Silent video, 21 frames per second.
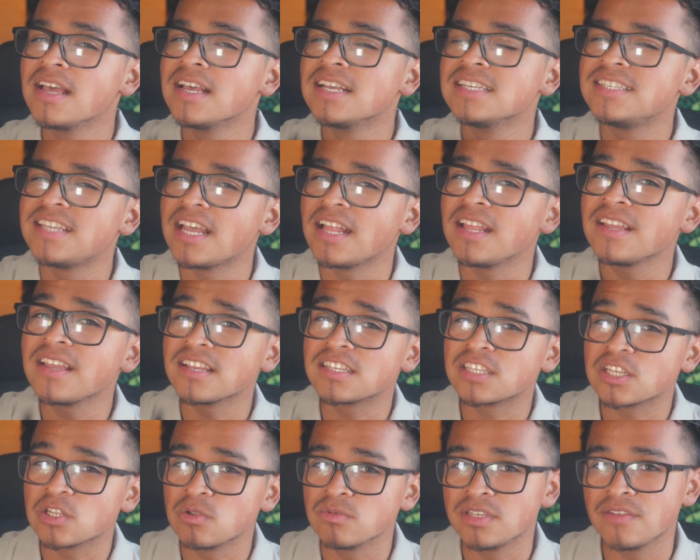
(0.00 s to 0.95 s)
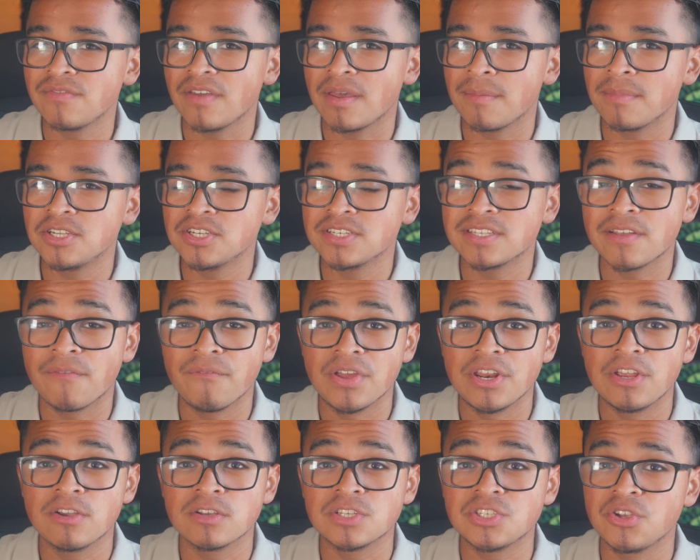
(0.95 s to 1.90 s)
Selling exclusive images and
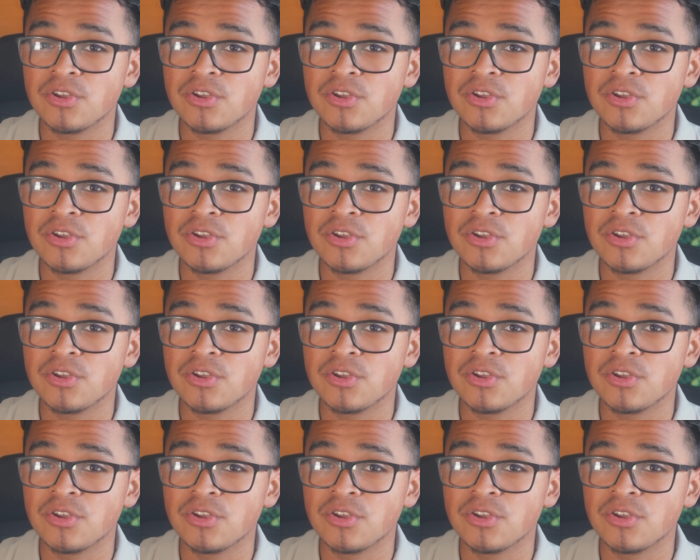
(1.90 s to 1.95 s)
videos